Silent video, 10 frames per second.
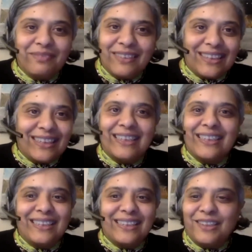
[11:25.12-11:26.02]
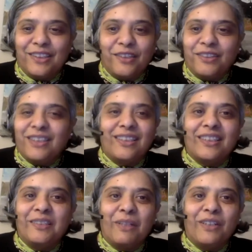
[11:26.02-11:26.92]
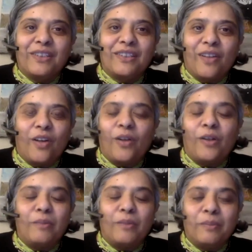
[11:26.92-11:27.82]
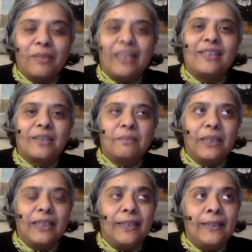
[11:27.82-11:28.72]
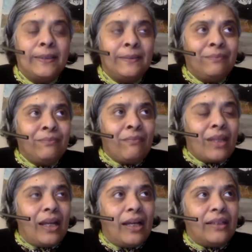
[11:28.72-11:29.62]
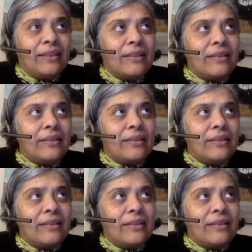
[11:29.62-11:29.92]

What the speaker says: just the most horrible place to be. And